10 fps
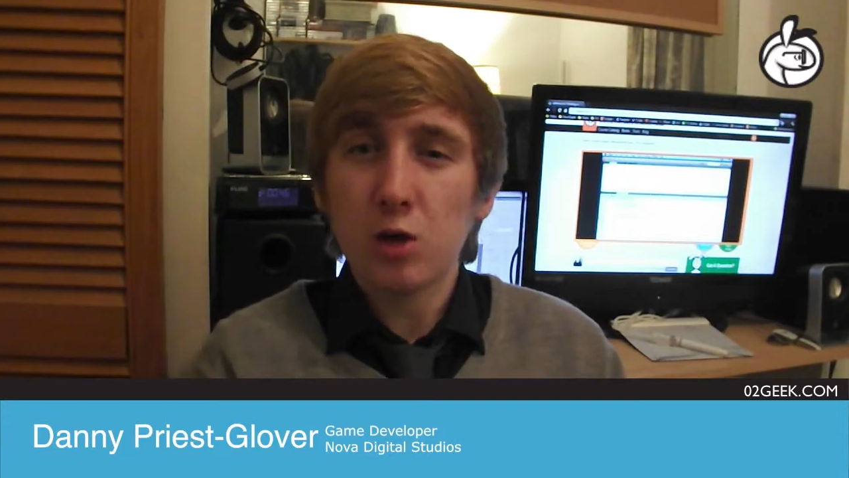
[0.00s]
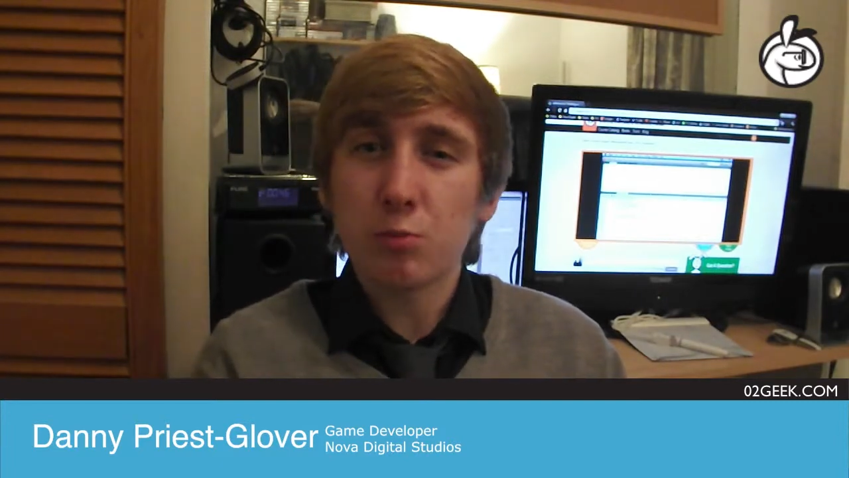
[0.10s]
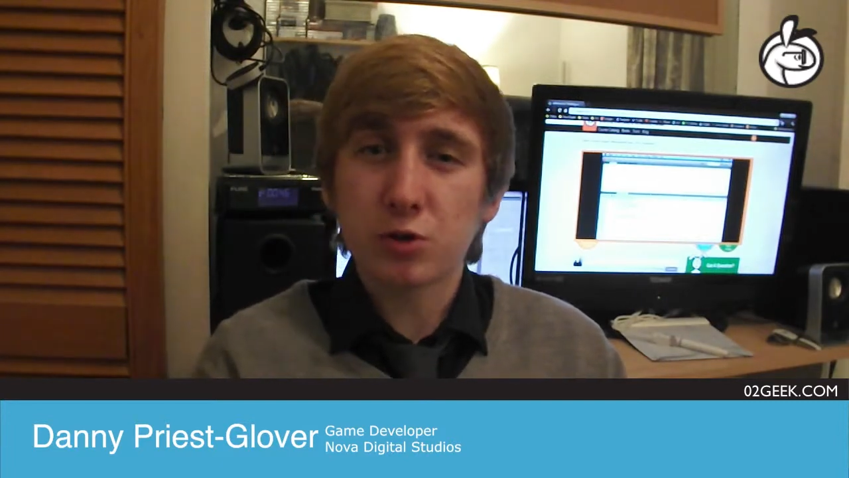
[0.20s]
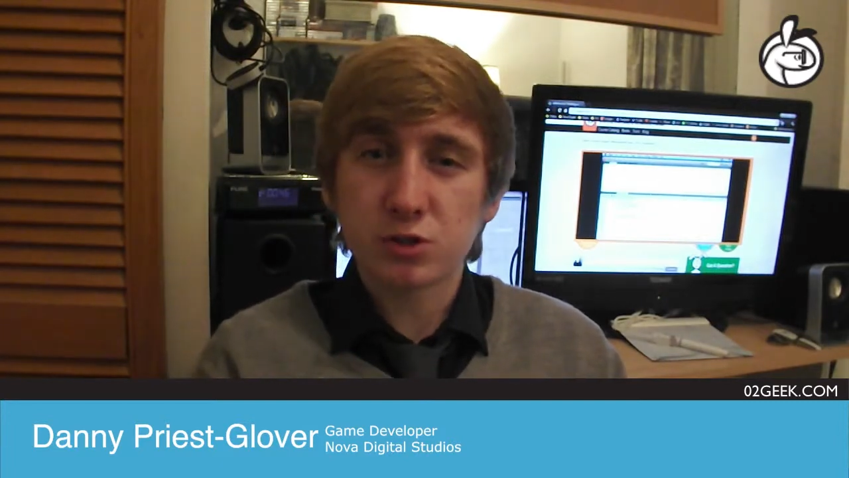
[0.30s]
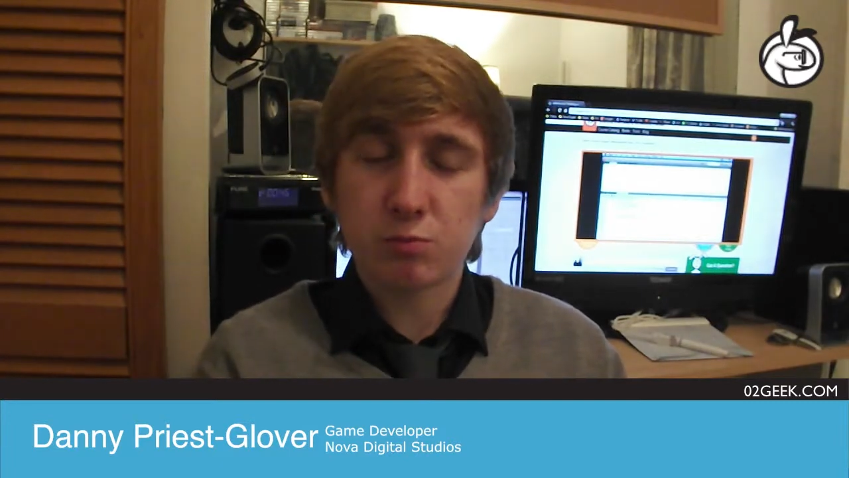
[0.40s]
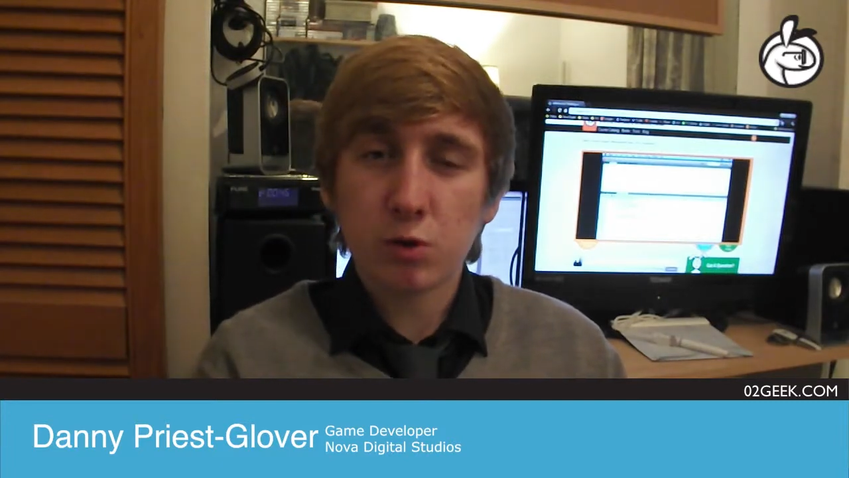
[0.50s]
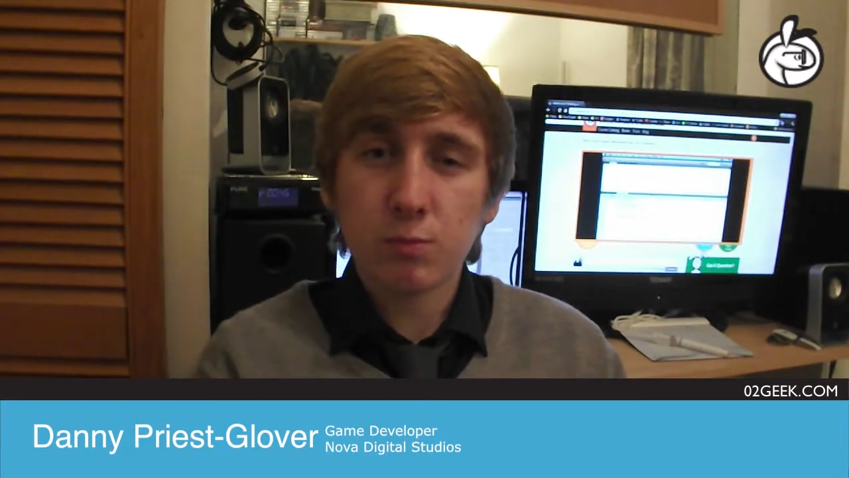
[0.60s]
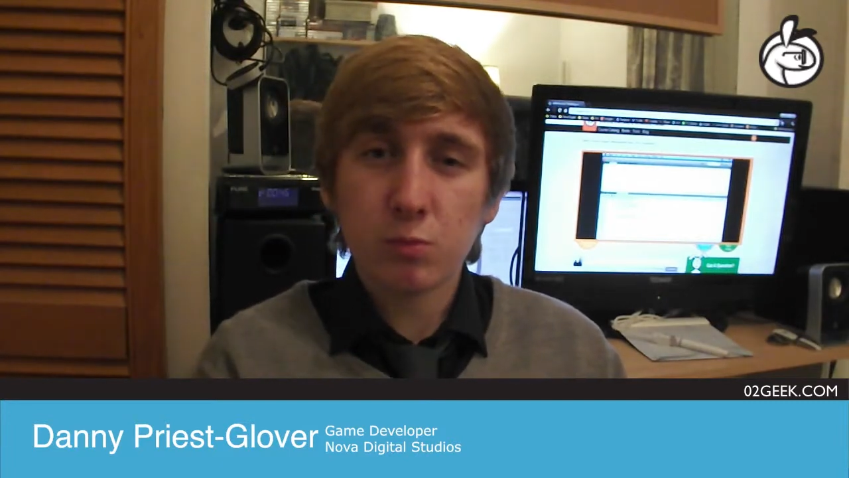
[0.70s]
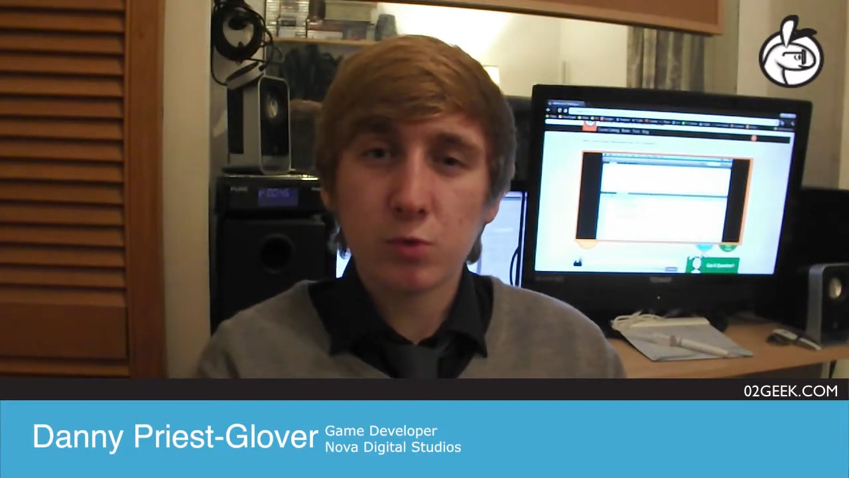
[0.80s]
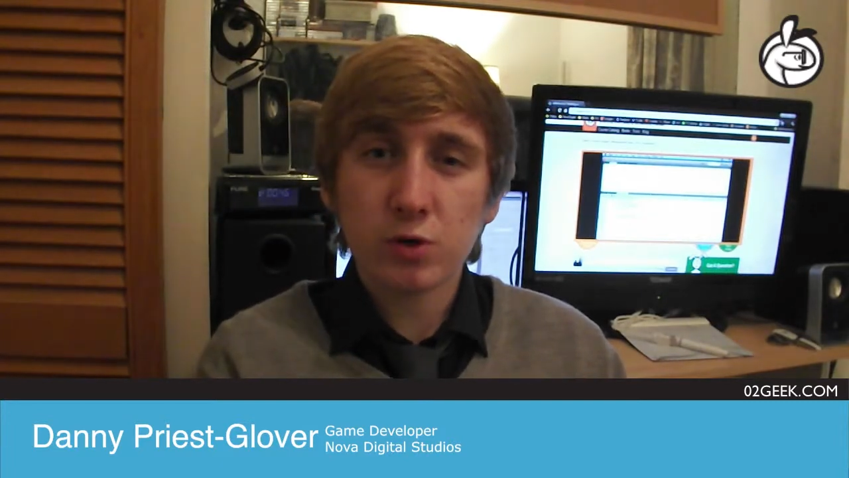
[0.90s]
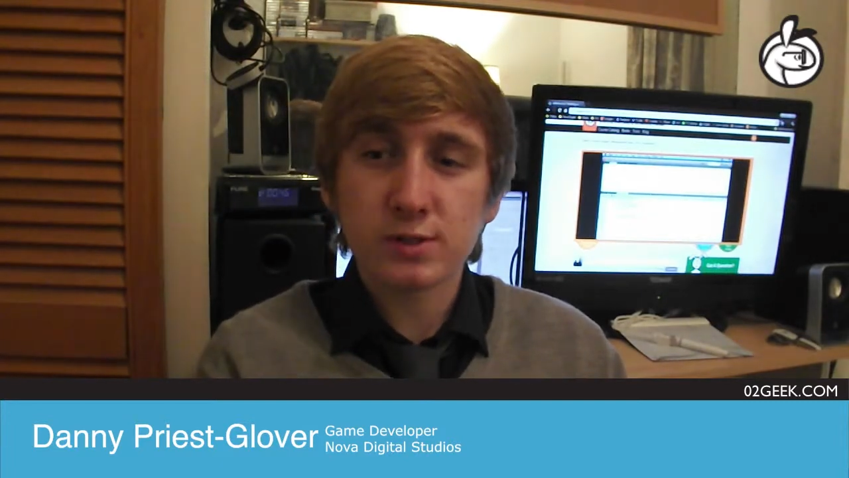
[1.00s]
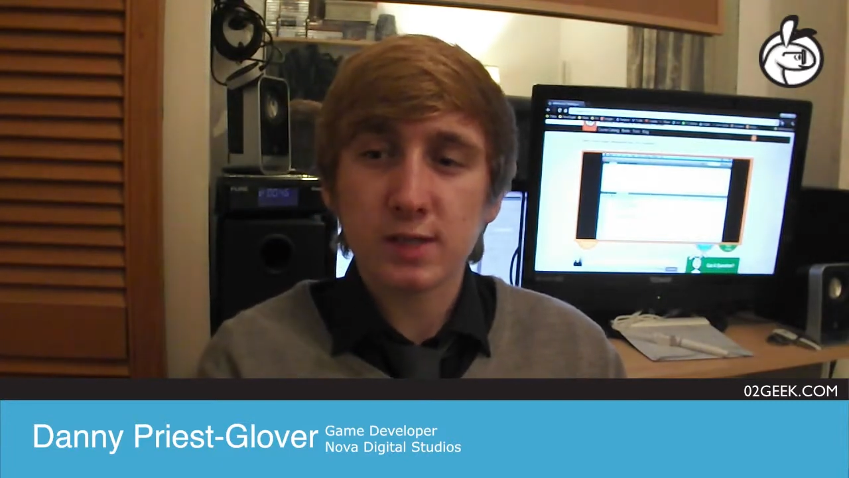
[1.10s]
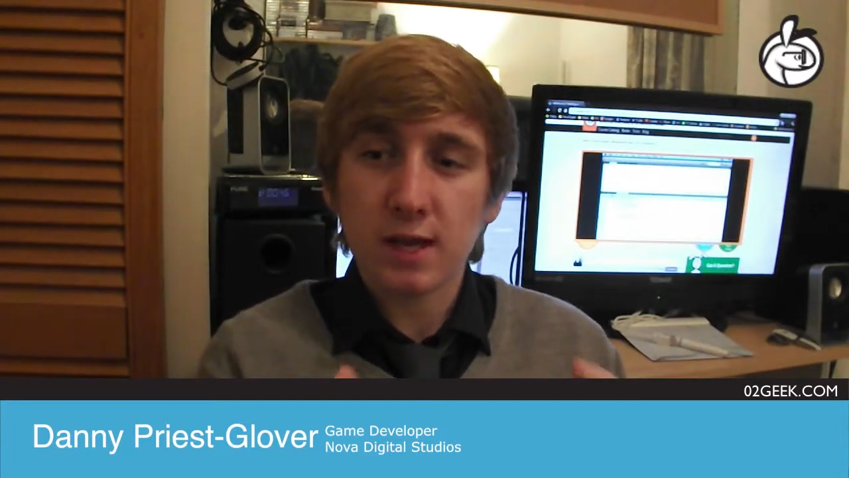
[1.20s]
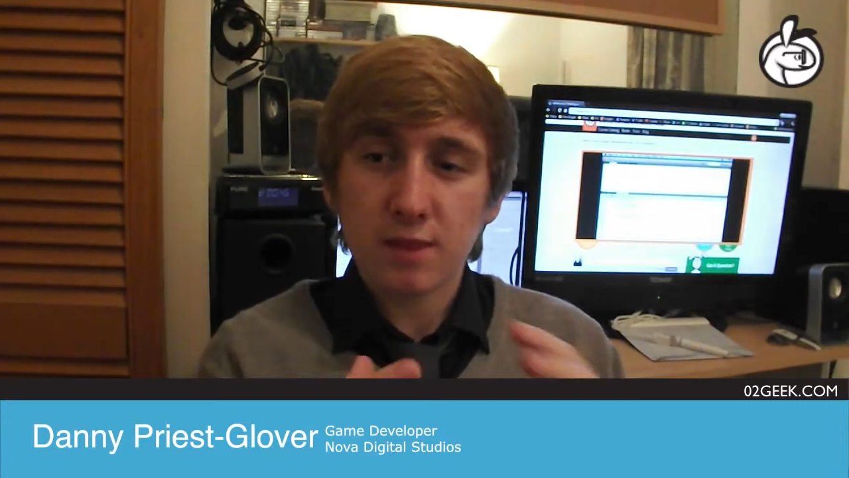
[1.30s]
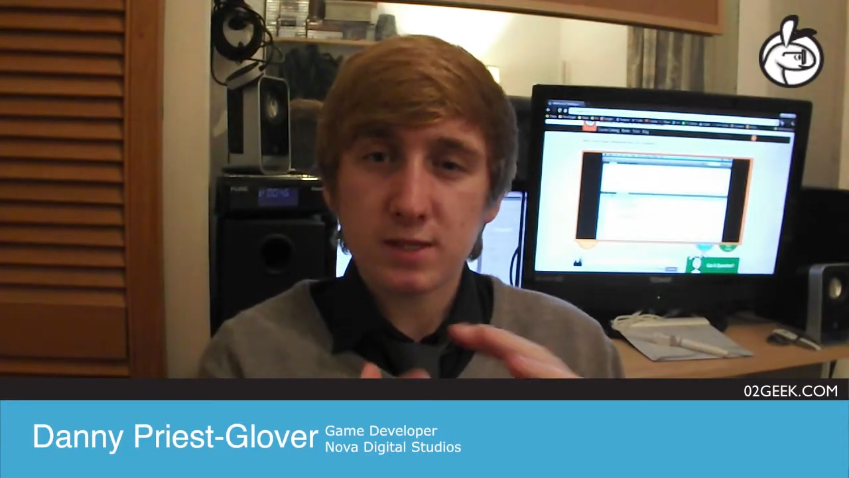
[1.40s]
because the problem was they